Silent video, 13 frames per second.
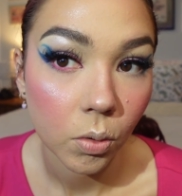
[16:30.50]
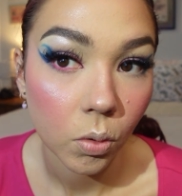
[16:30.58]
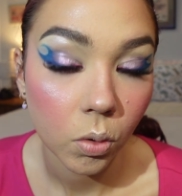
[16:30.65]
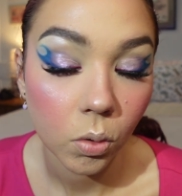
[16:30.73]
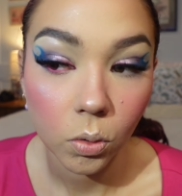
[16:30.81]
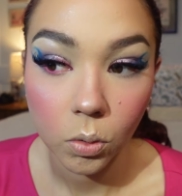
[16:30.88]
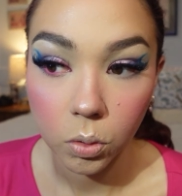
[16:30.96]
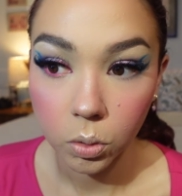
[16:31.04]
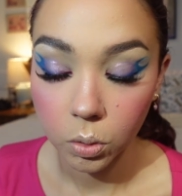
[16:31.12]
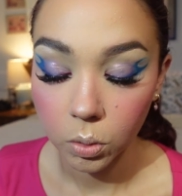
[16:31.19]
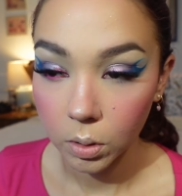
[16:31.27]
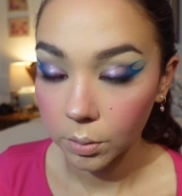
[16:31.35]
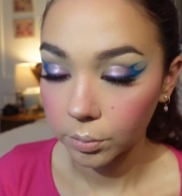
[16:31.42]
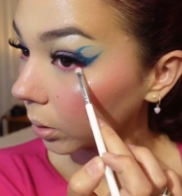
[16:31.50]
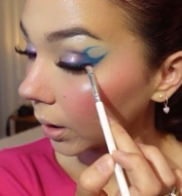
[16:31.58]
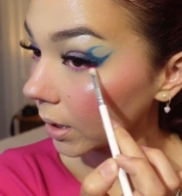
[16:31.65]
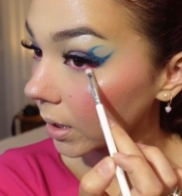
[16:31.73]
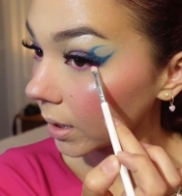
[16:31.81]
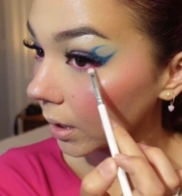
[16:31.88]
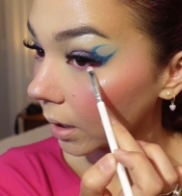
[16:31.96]
Whew.
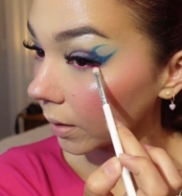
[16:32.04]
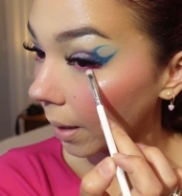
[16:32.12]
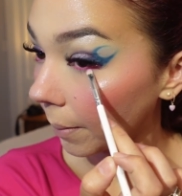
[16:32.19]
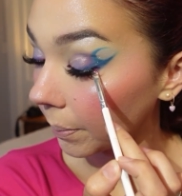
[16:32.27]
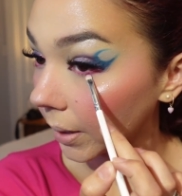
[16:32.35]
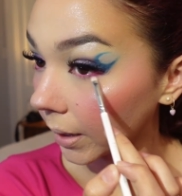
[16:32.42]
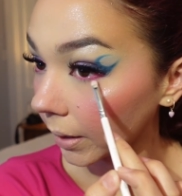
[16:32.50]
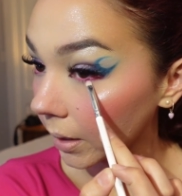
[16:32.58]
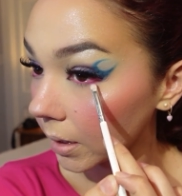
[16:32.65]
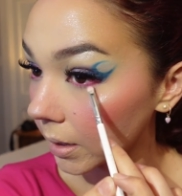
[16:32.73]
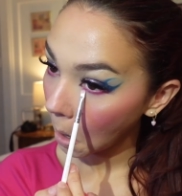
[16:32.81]
Blending that pink